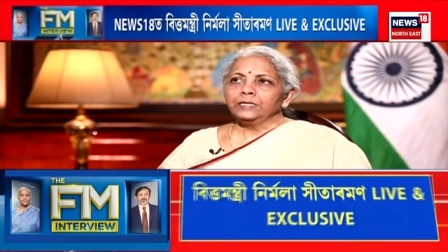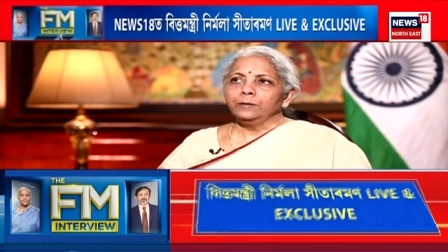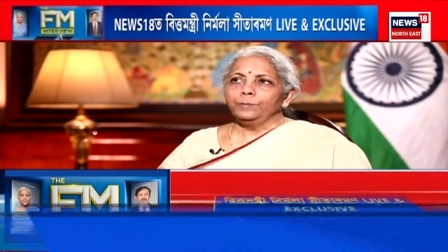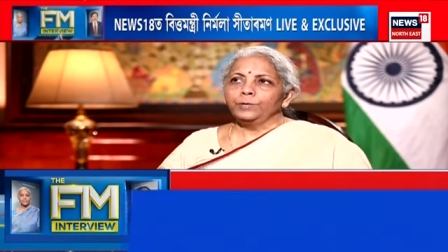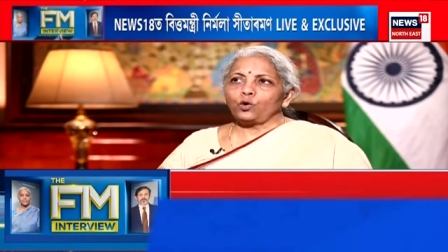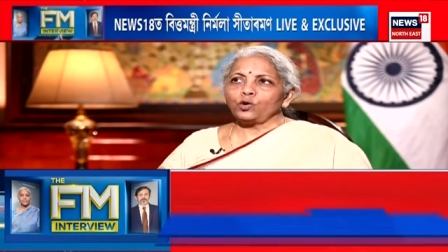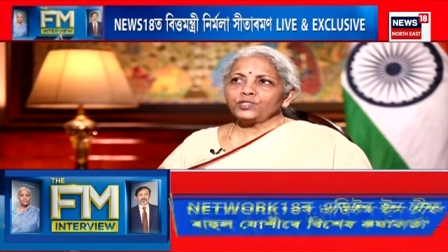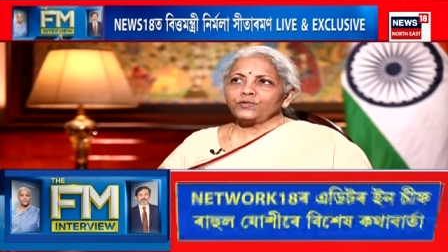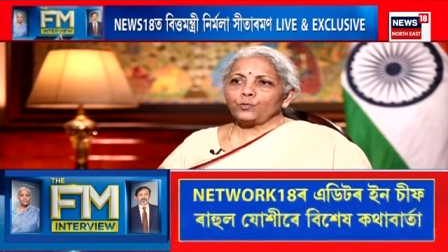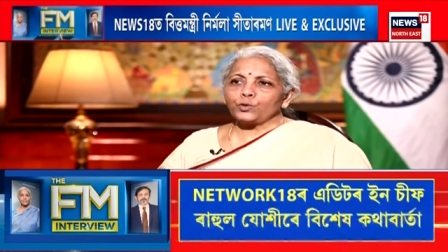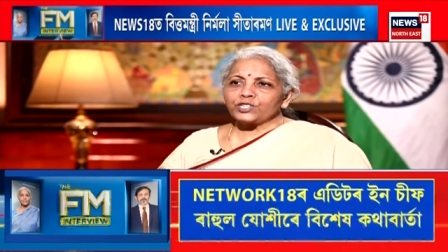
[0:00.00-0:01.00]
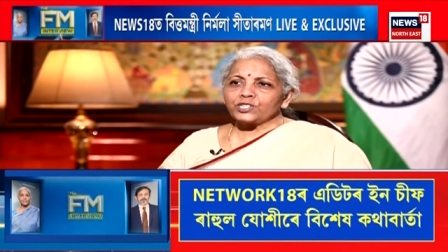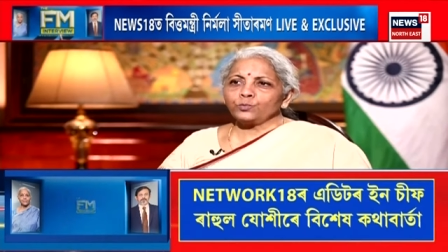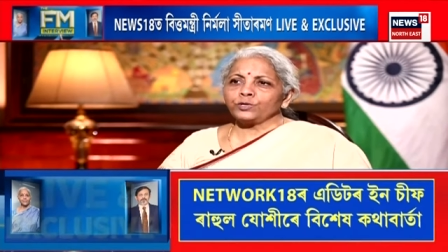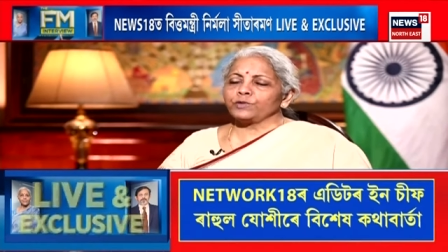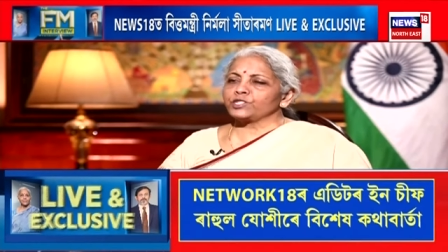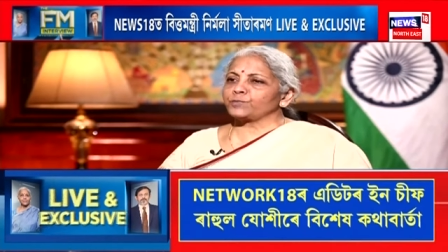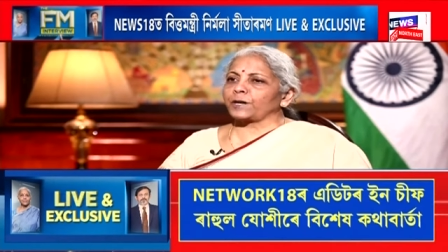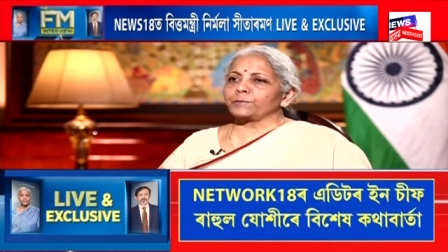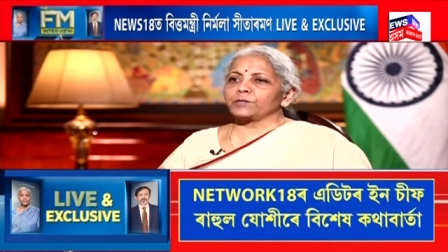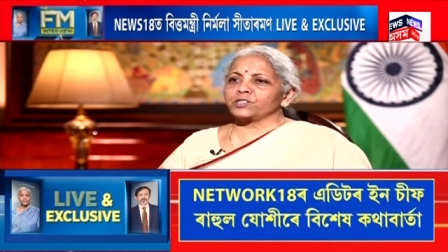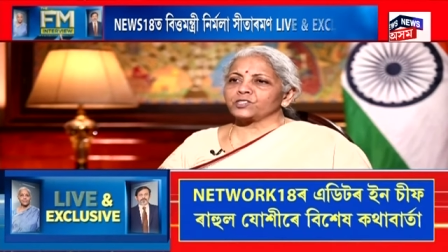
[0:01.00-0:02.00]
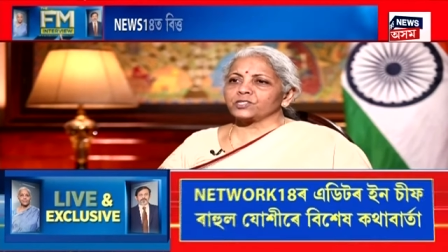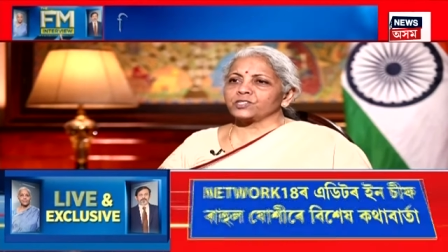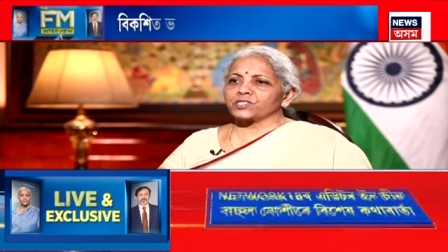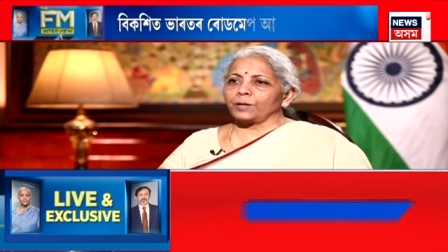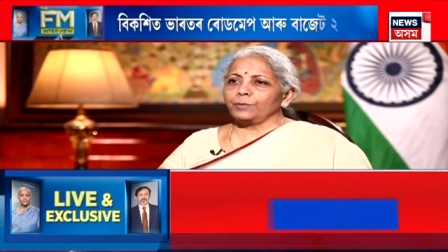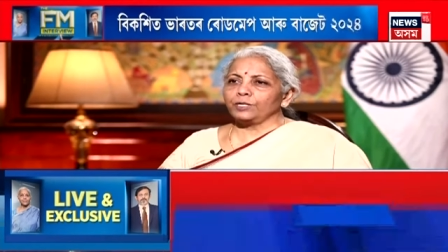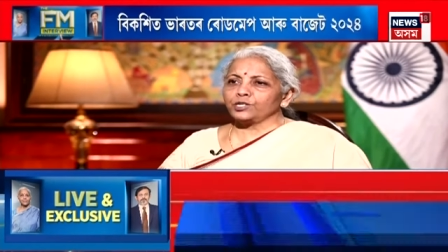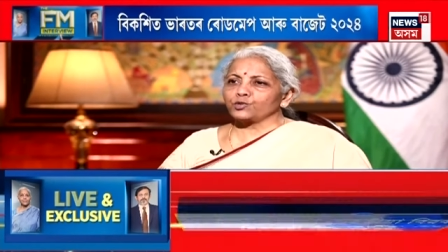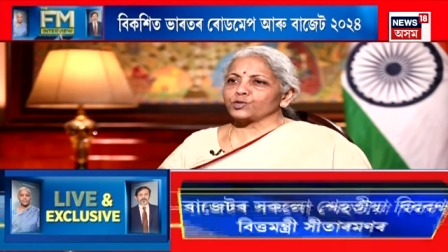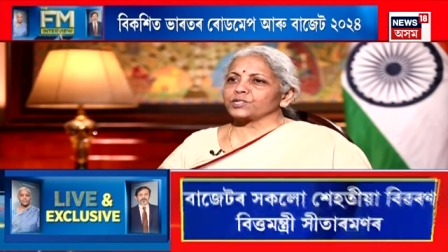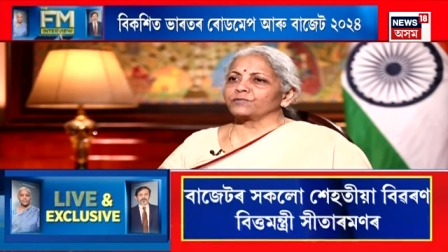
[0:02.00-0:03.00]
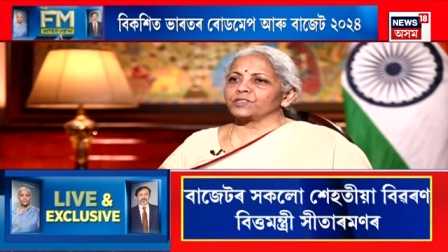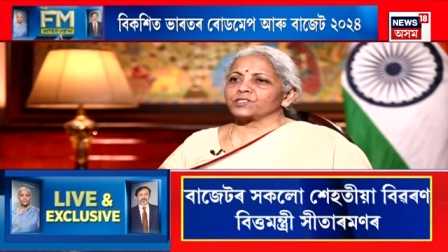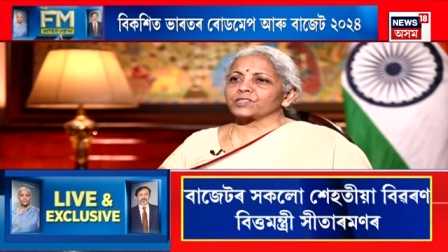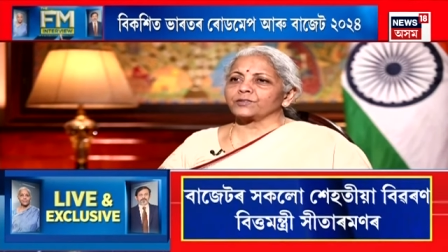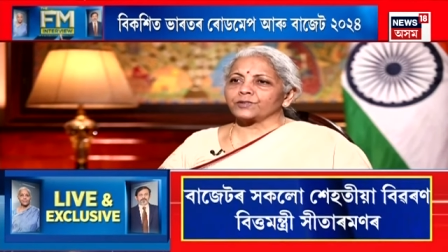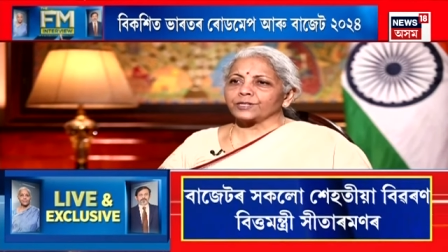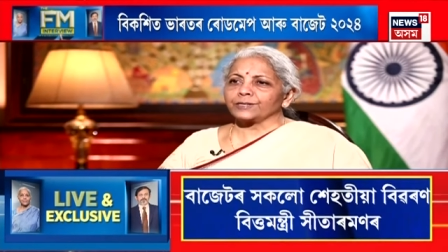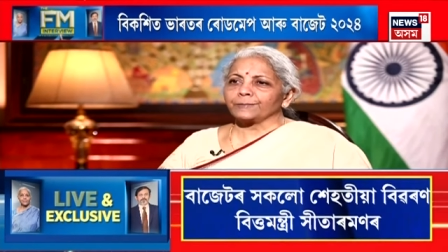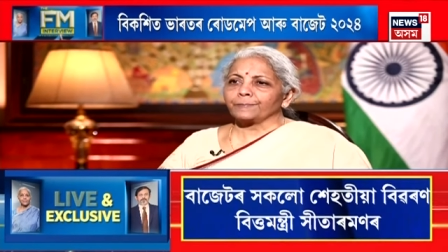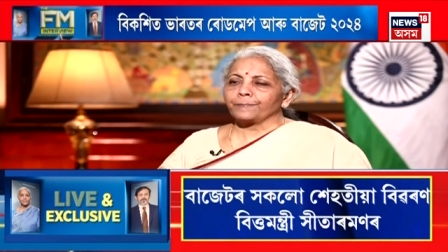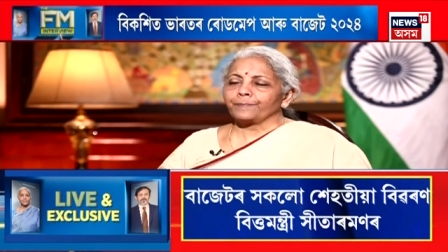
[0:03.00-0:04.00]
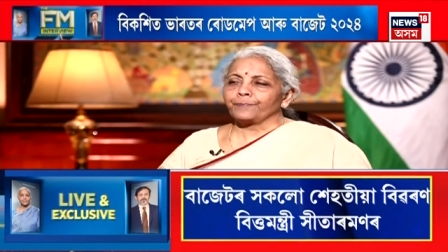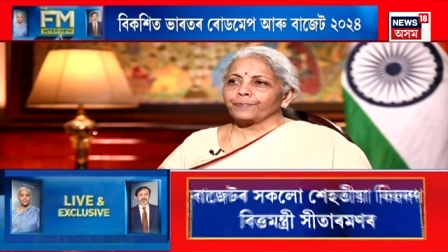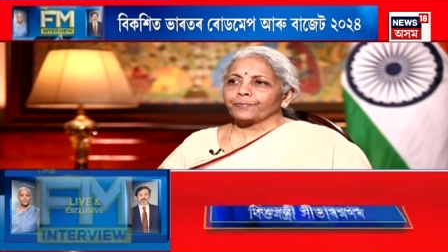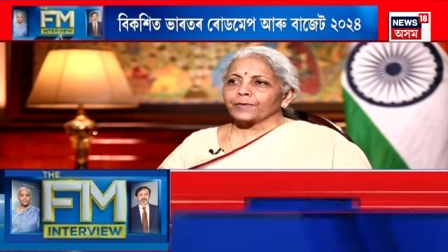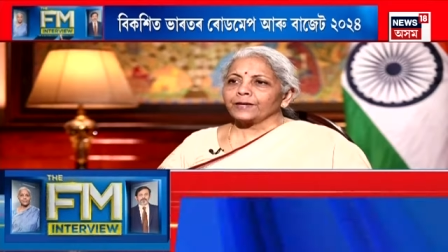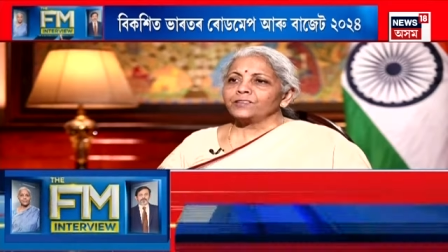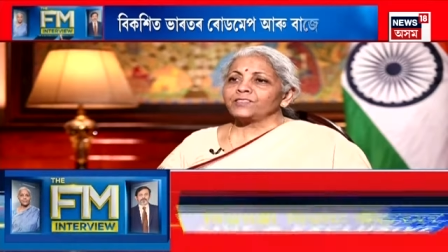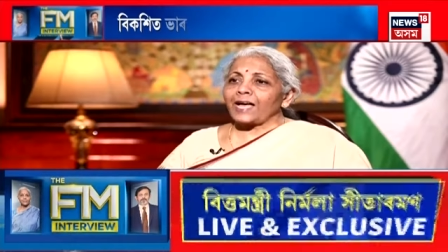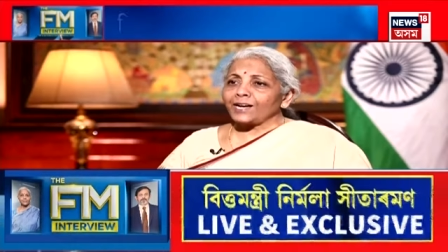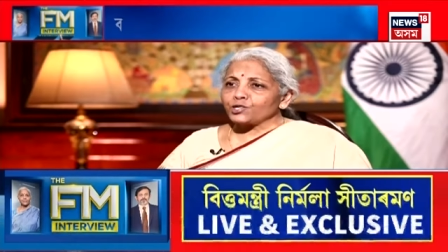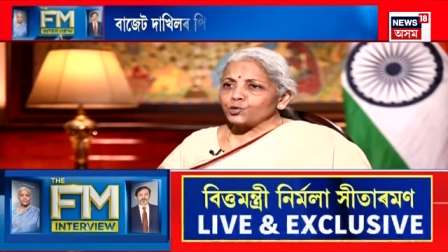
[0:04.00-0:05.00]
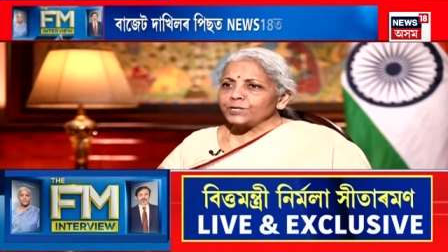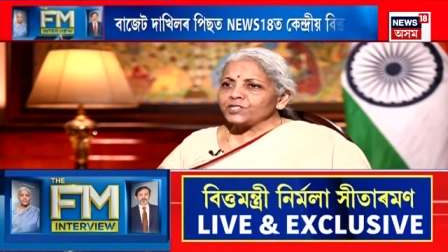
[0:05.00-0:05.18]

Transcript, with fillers: because of the vision with which Prime Minister is committed to serve this country, is actually